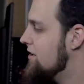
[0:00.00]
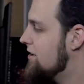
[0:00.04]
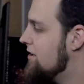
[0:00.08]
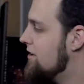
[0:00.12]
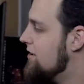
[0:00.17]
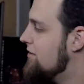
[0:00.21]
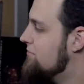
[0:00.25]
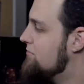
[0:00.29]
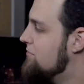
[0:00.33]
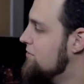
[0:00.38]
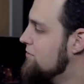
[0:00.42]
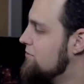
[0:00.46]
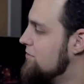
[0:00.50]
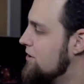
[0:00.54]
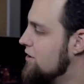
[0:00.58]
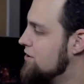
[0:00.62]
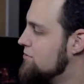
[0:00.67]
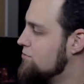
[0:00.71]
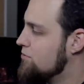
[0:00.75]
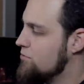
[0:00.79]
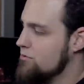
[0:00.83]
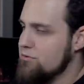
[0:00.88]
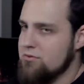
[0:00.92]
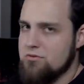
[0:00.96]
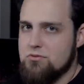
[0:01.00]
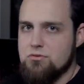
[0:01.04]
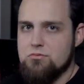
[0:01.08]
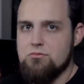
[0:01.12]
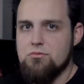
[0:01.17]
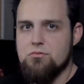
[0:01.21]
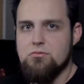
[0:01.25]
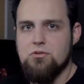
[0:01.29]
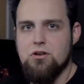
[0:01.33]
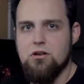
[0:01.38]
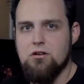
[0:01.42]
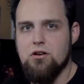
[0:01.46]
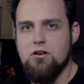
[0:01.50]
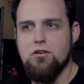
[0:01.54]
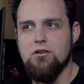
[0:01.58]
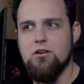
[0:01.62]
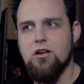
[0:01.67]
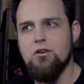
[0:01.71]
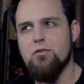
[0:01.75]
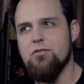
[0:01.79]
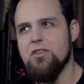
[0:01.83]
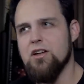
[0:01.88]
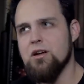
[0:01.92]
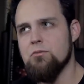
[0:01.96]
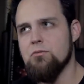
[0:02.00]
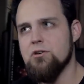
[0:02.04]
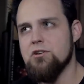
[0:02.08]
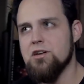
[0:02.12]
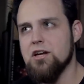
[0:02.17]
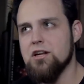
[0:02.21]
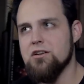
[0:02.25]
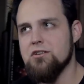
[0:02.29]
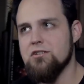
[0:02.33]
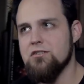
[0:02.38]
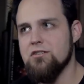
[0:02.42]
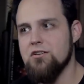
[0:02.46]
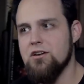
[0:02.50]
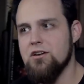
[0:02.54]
um, who knows? We'll, I, don't, I don't think I'm gonna take it to